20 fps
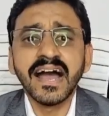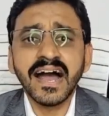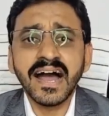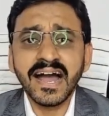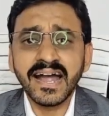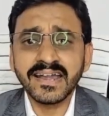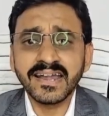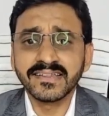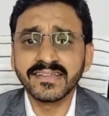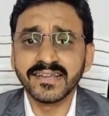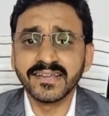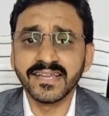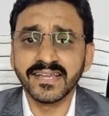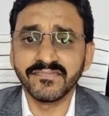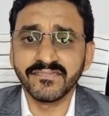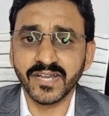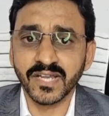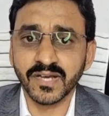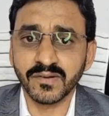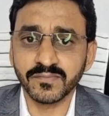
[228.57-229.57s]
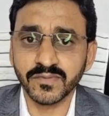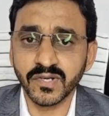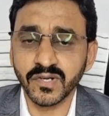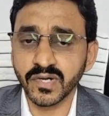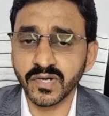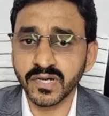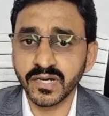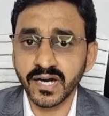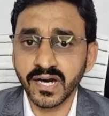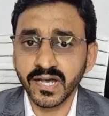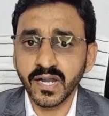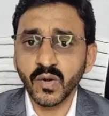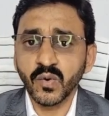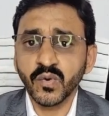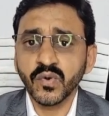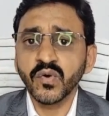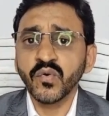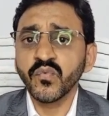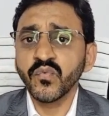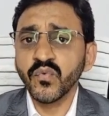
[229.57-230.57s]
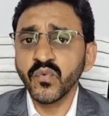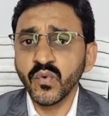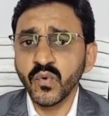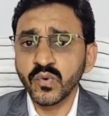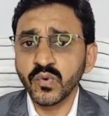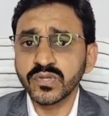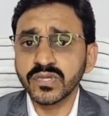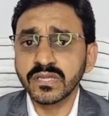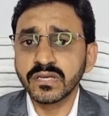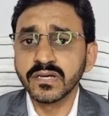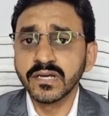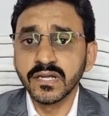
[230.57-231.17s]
at the level of the around fourth